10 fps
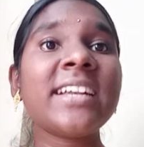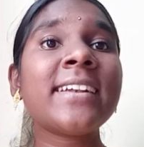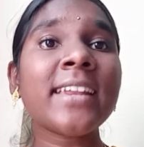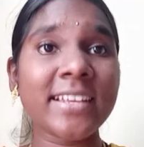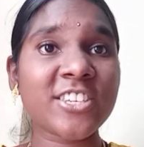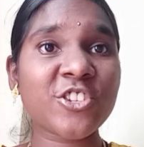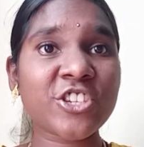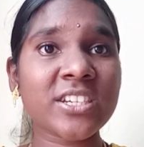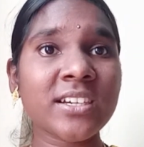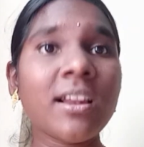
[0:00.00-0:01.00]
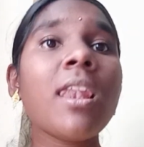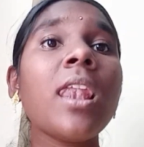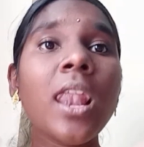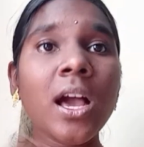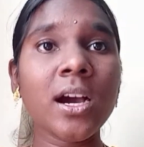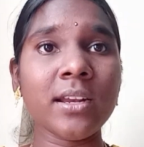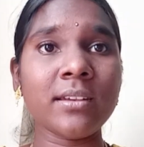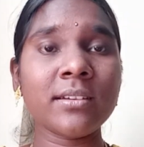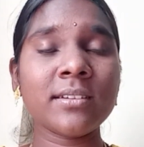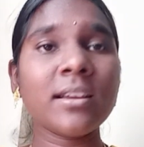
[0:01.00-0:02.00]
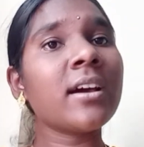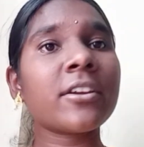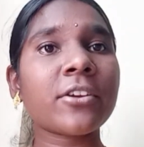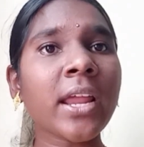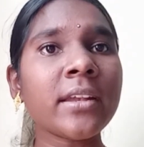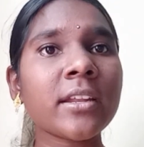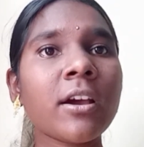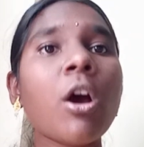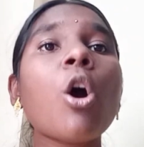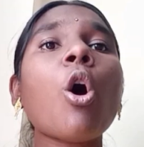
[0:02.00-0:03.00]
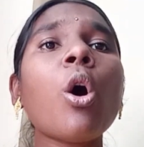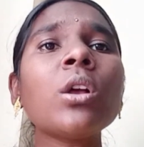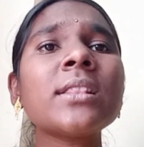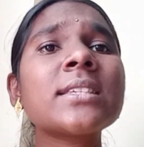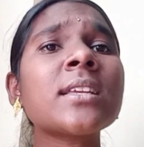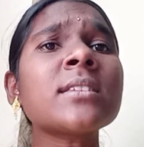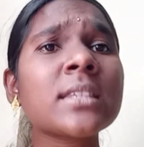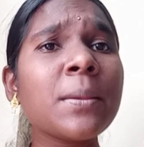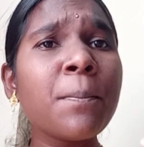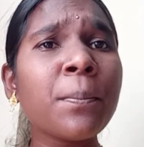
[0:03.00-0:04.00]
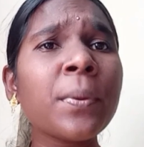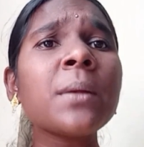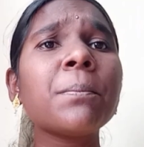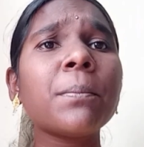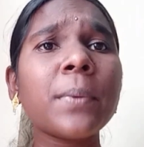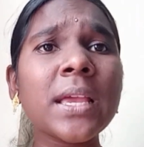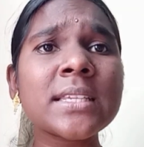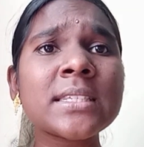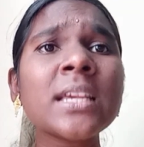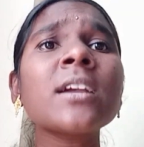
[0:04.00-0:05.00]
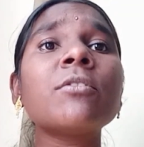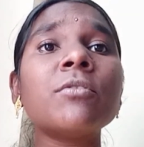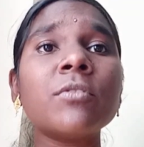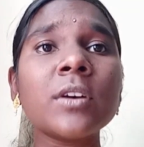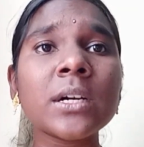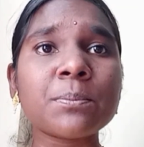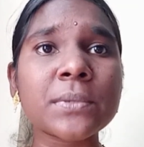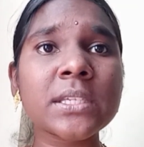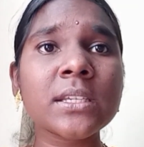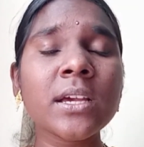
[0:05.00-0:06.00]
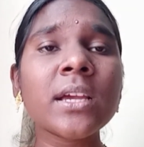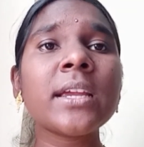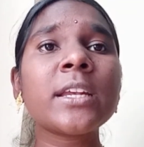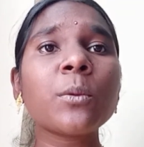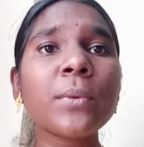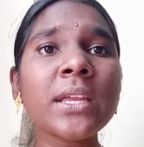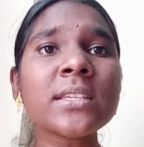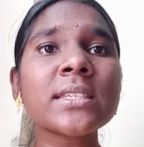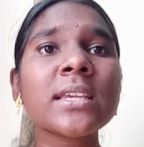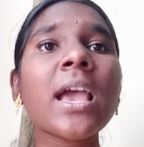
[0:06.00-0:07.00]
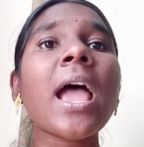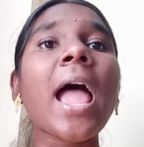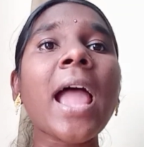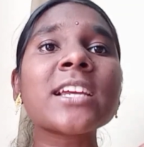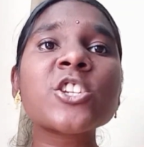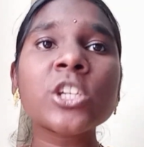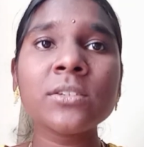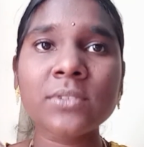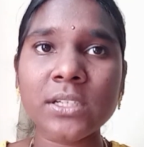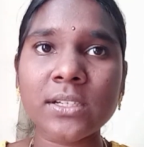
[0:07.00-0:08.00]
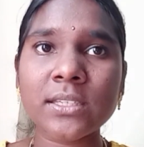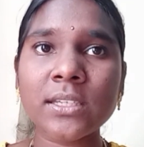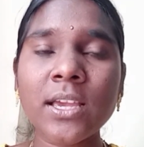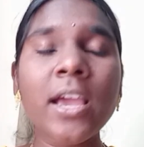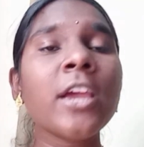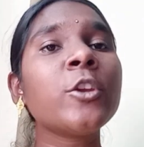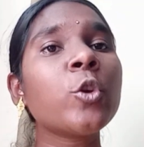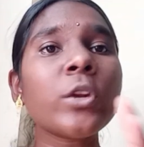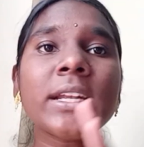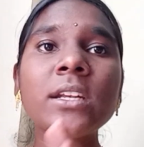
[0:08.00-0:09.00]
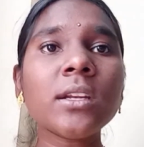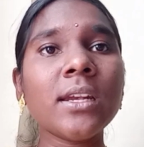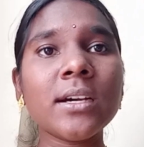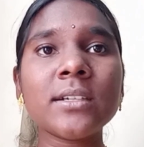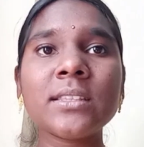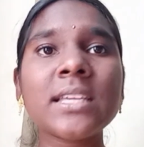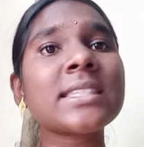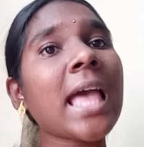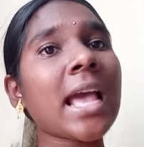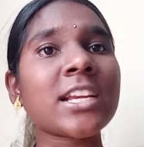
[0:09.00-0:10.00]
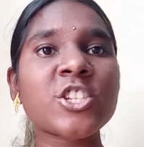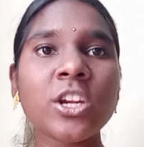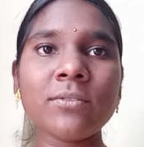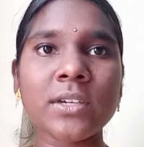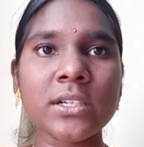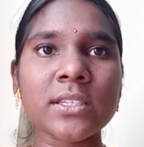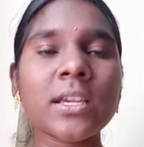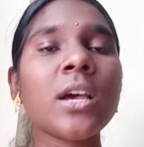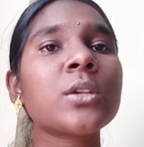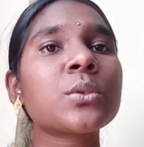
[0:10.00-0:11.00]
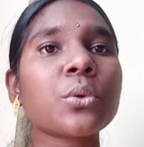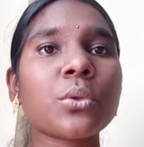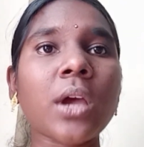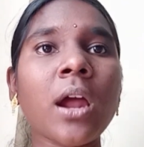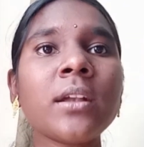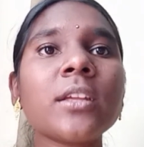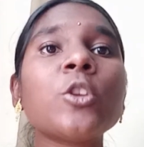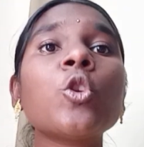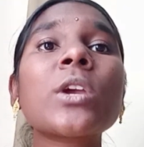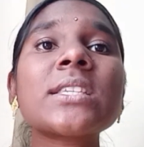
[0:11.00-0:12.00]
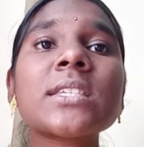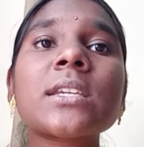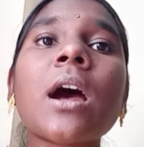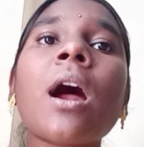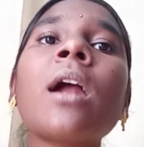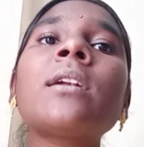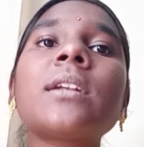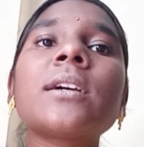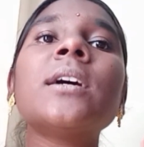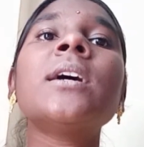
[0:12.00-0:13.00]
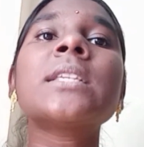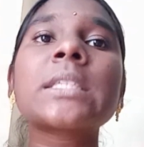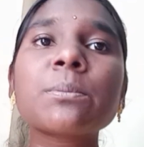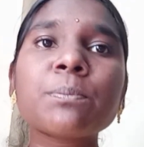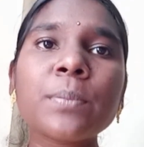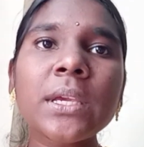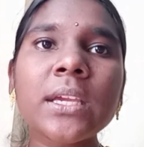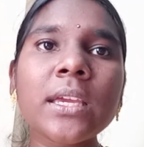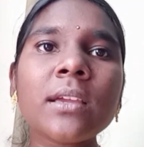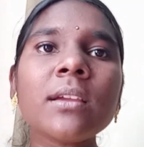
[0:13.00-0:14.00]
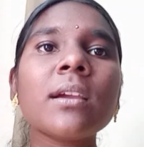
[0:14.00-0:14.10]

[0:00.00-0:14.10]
teach, learn, right? All these are simple basic verbs. It means action words. You need to learn these action words so that you can start speaking